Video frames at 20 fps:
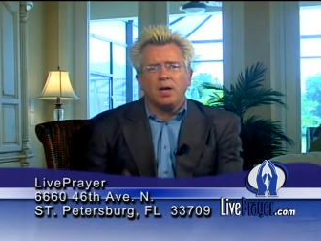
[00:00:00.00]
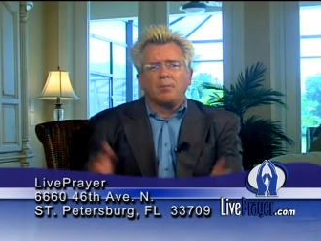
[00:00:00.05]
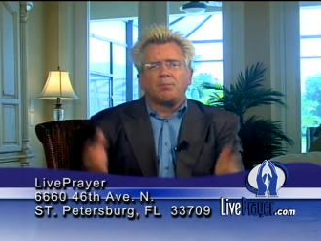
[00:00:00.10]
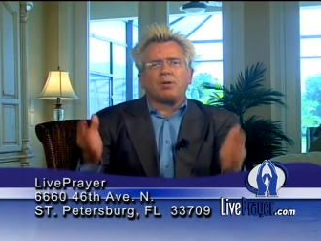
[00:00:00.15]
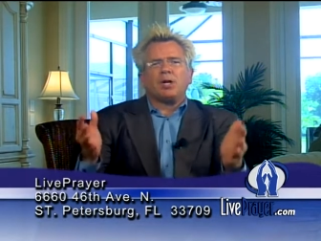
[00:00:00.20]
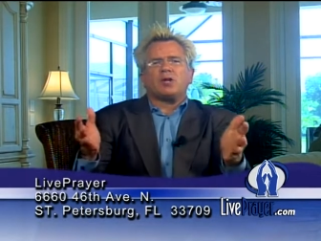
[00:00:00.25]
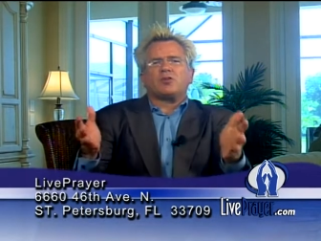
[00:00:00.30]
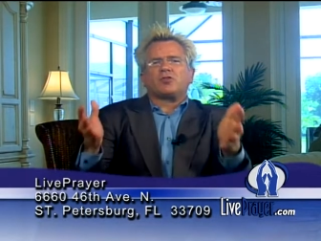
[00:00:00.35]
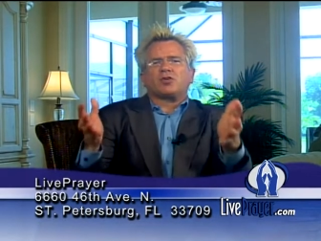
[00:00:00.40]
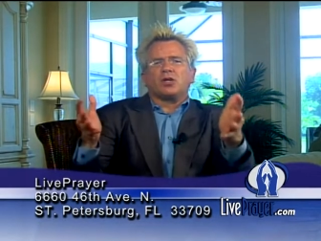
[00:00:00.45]

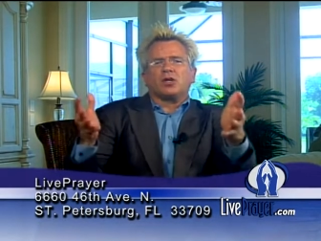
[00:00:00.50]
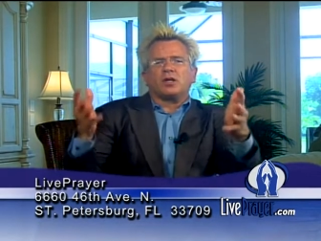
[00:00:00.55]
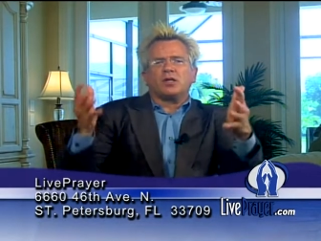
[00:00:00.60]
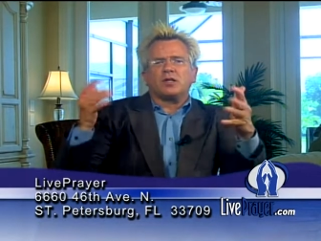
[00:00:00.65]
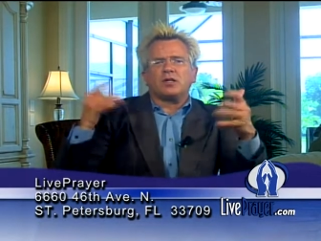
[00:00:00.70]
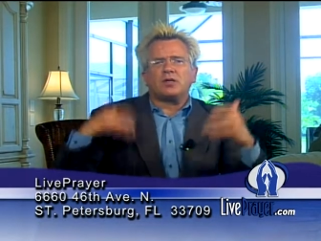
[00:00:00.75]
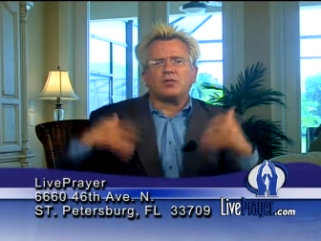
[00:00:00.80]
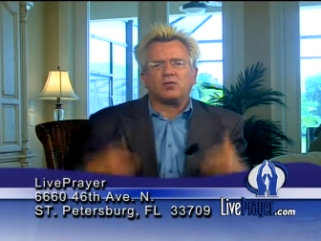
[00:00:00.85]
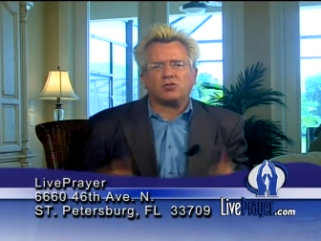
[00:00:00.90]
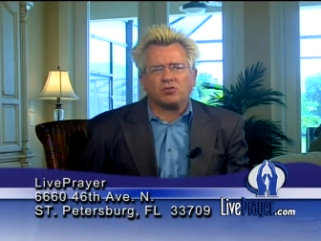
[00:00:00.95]
but it's going to
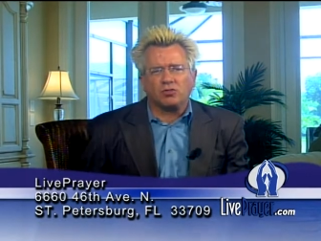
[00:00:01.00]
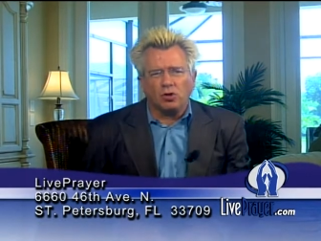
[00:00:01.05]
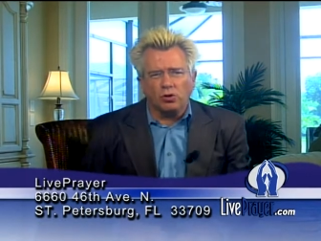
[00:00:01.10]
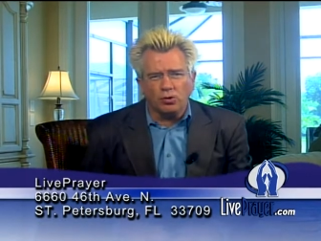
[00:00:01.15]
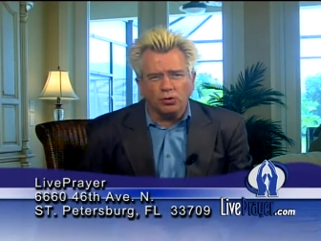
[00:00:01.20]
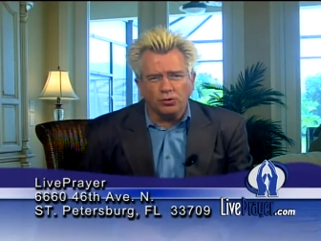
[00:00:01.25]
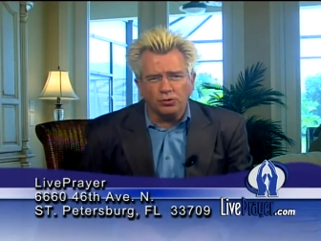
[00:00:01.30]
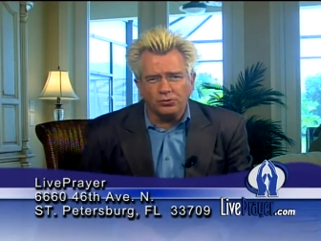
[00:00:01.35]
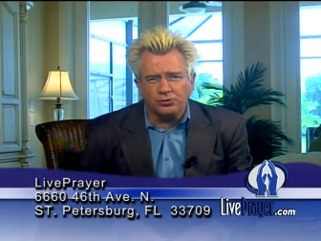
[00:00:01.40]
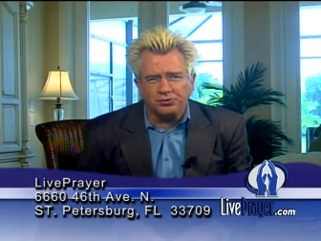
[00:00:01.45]
lead
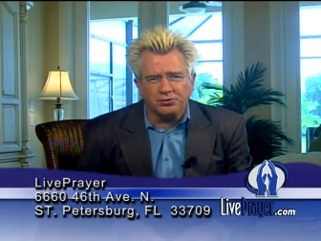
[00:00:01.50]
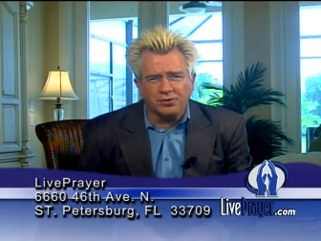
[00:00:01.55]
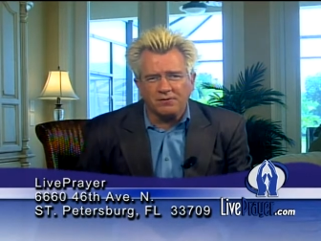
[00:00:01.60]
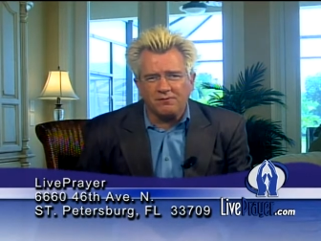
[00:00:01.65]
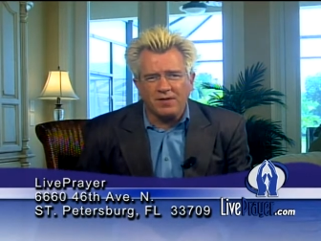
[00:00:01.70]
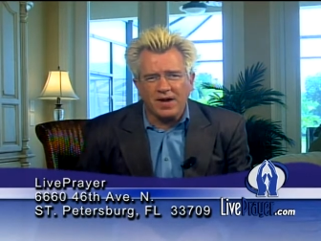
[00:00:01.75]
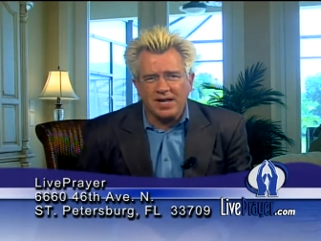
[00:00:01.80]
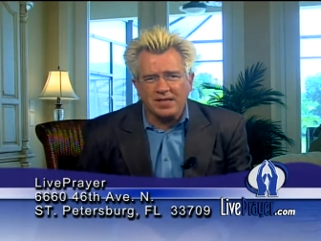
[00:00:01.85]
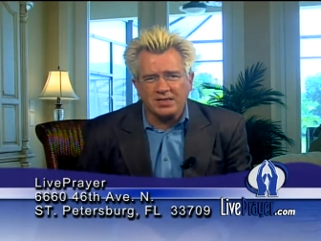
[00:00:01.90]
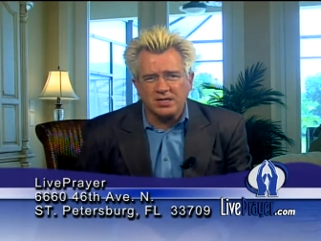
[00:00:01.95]
souls to
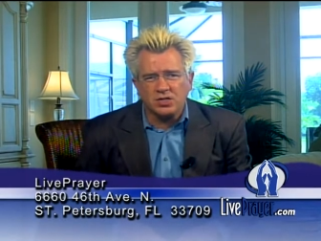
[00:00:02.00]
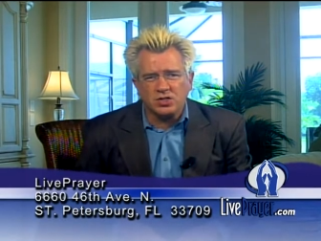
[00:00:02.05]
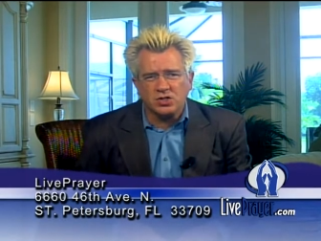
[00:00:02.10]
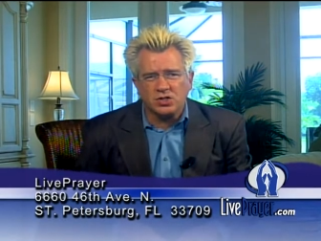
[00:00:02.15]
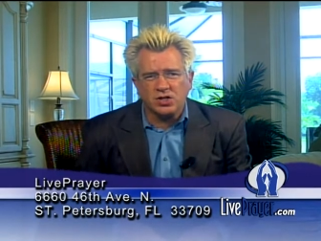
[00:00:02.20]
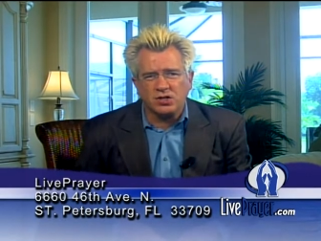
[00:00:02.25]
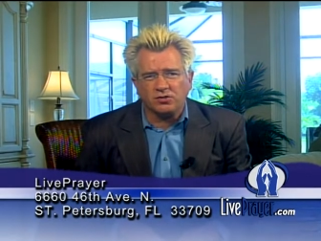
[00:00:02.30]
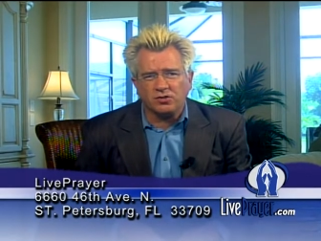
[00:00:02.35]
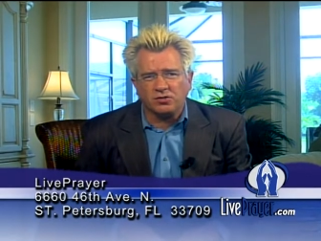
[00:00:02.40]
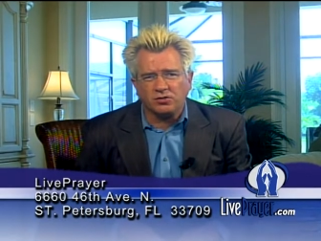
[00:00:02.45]
faith in
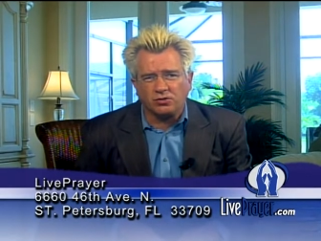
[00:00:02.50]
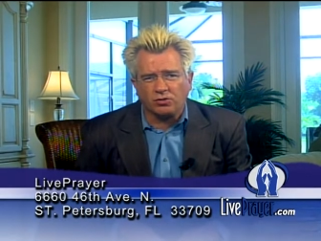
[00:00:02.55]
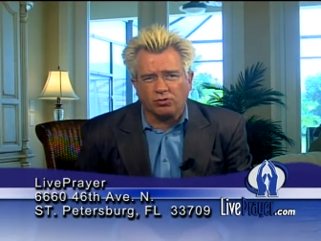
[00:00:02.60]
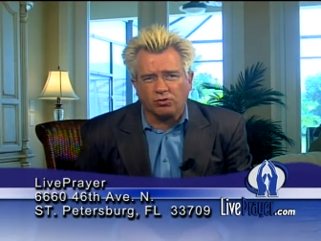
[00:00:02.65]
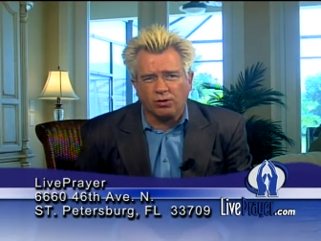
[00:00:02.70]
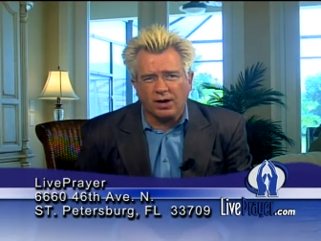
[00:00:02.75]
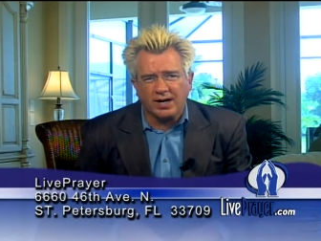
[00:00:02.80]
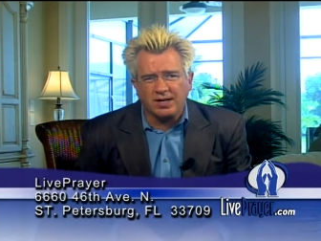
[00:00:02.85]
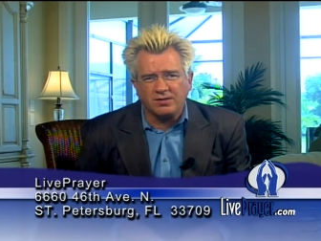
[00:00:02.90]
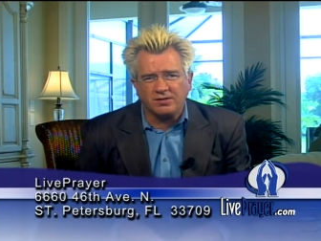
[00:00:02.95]
Jesus
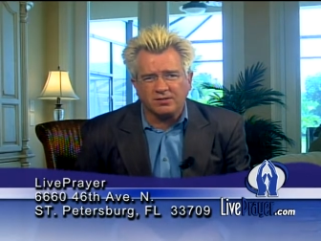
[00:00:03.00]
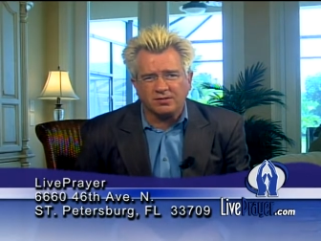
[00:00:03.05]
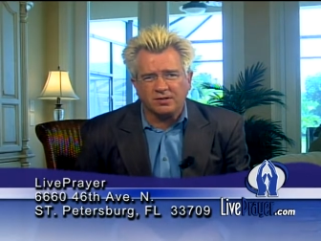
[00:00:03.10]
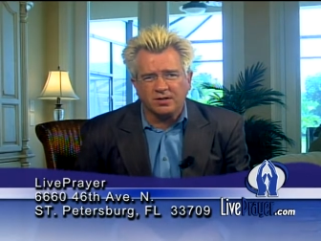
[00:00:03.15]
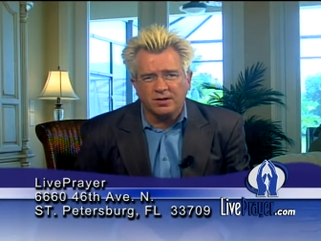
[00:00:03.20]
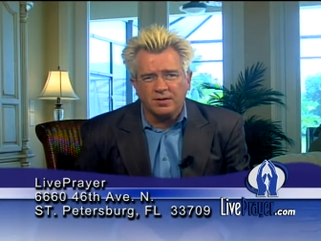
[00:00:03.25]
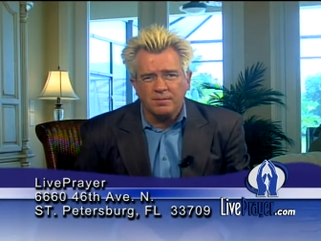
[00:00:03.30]
Christ.